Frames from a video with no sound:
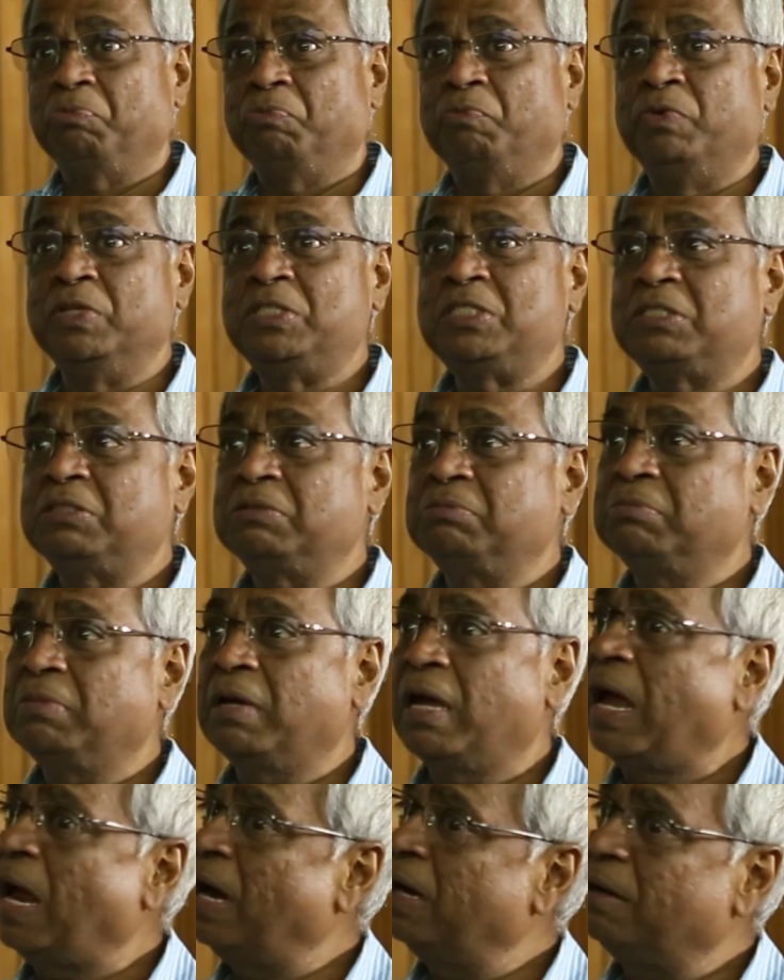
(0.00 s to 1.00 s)
which
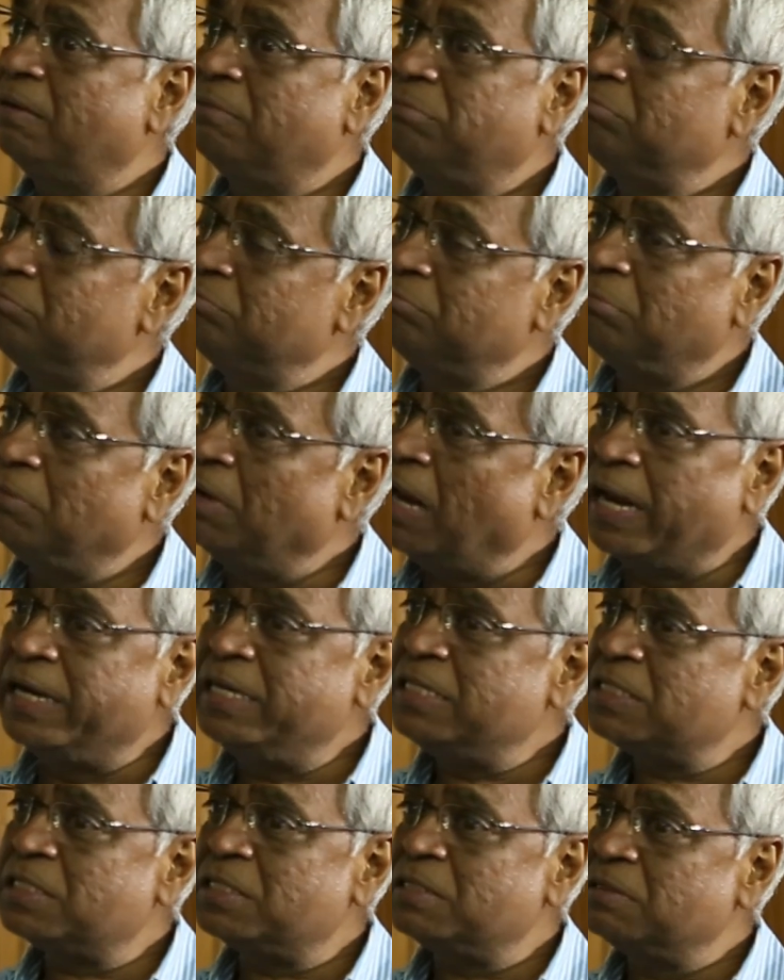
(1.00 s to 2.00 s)
had
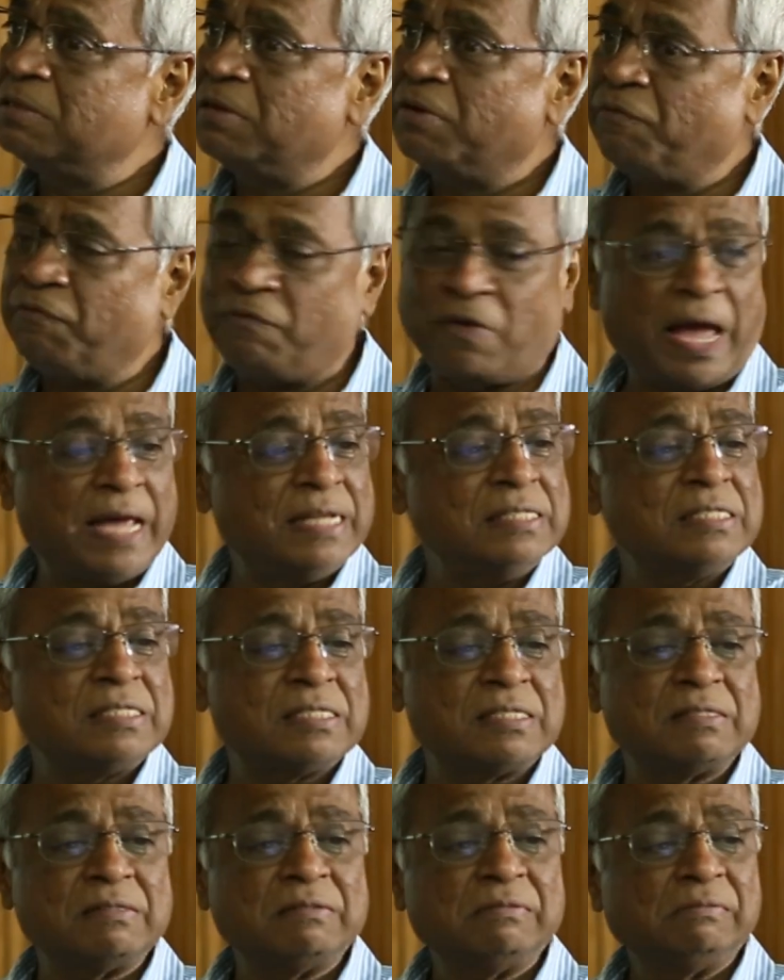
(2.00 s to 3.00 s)
lights,
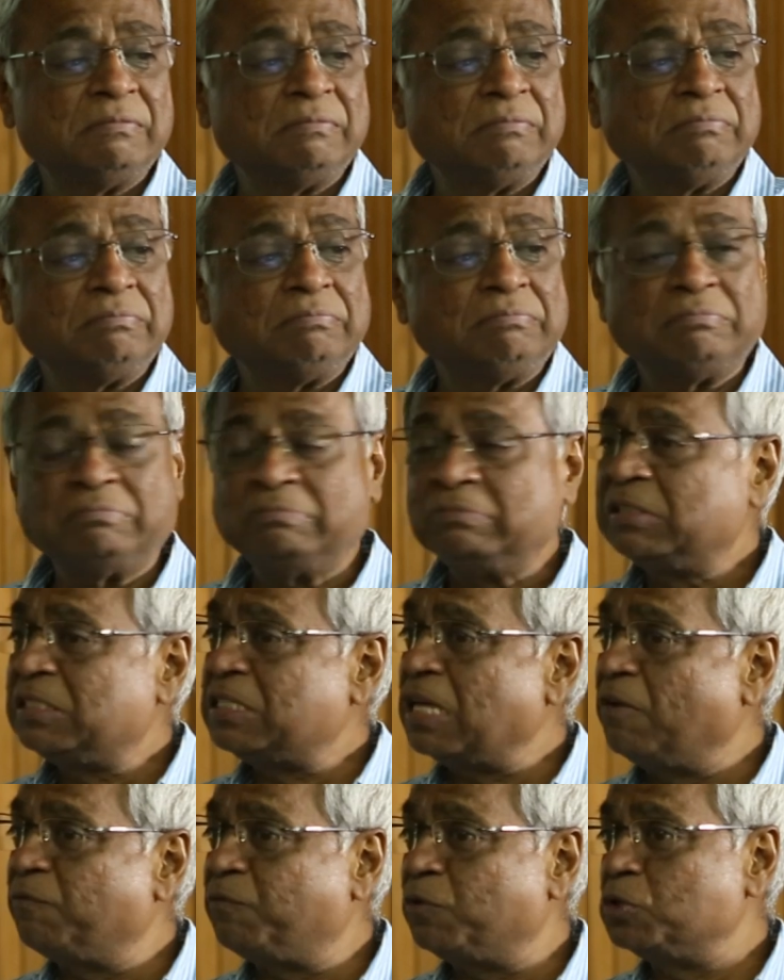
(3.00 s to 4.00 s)
fans,
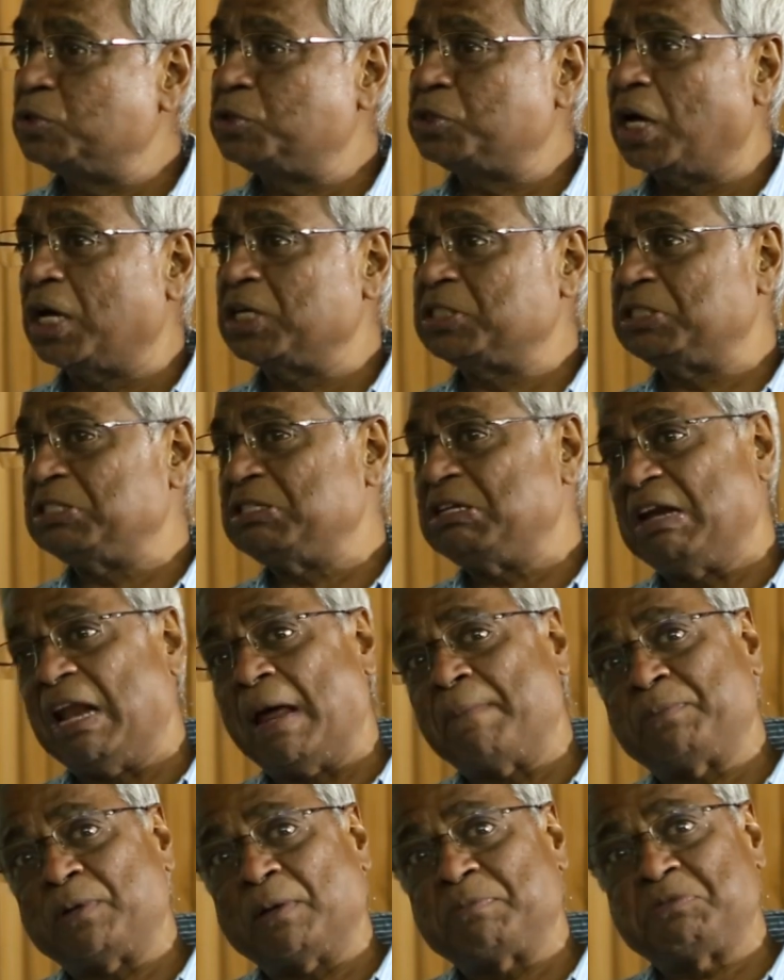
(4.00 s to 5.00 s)
cell phone charging,
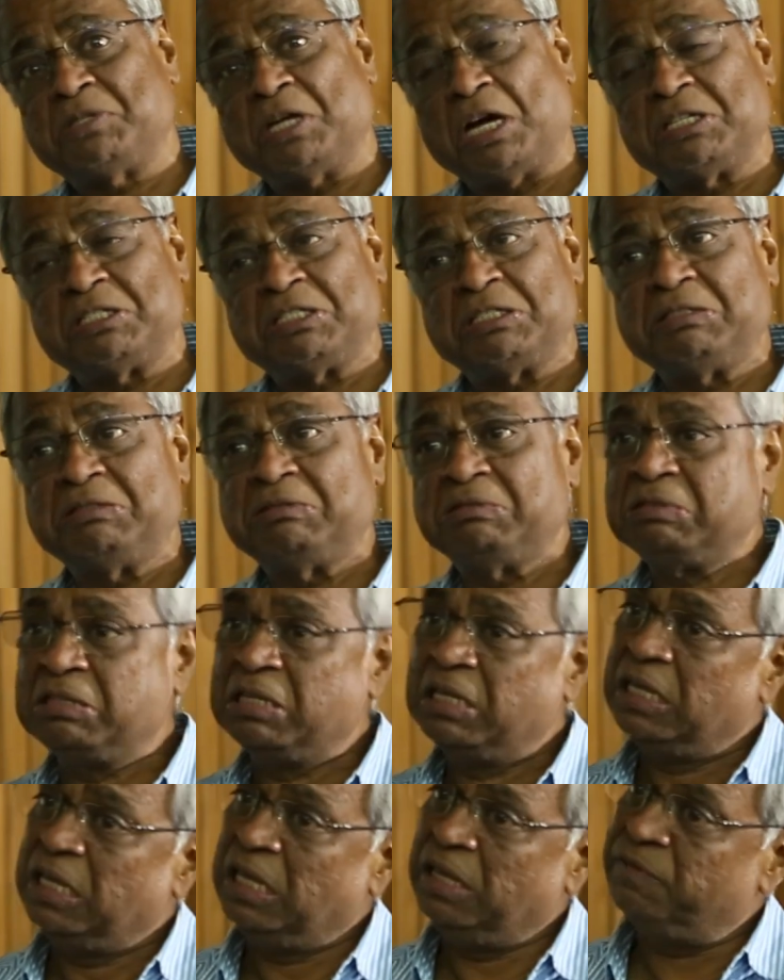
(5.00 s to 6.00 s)
laptop charging,
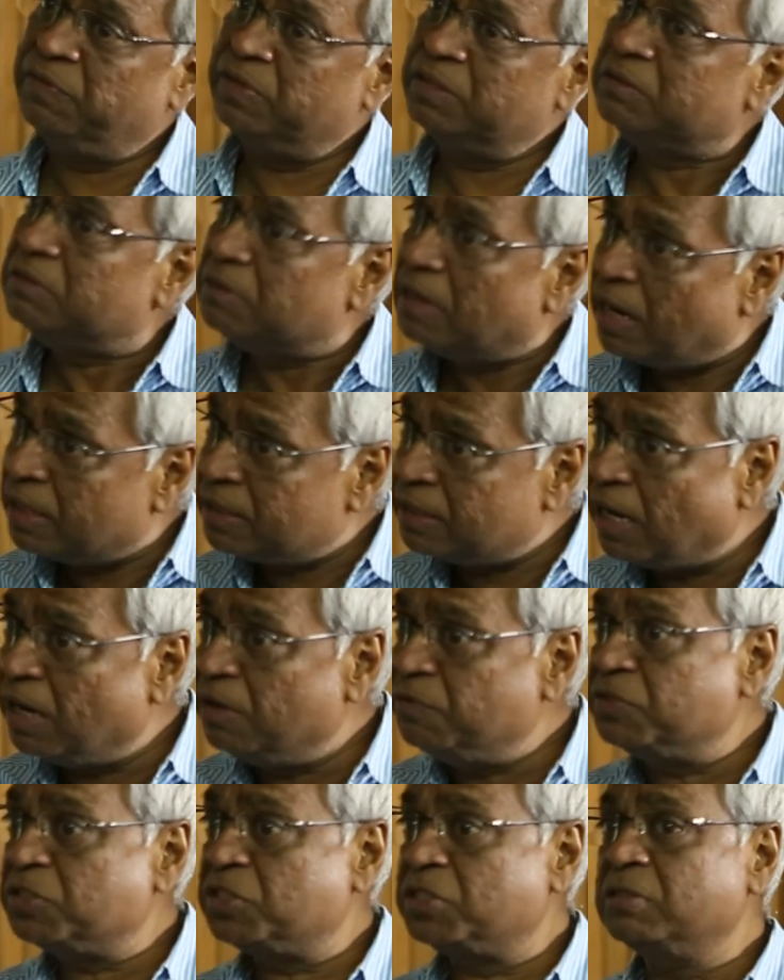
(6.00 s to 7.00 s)
even a
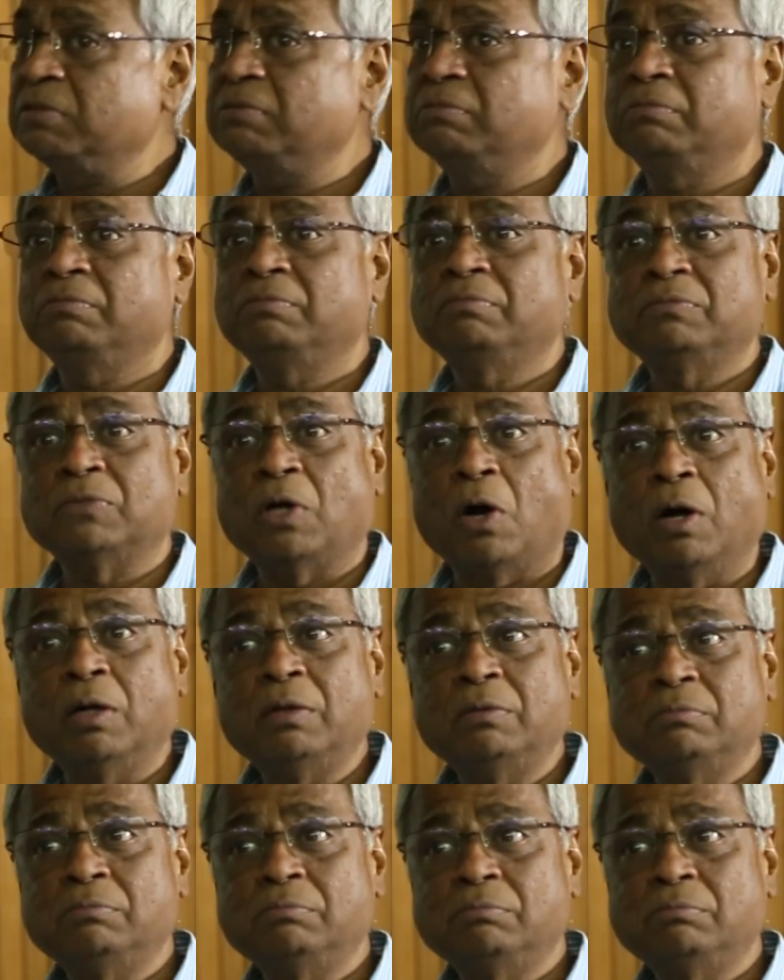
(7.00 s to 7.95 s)
television on.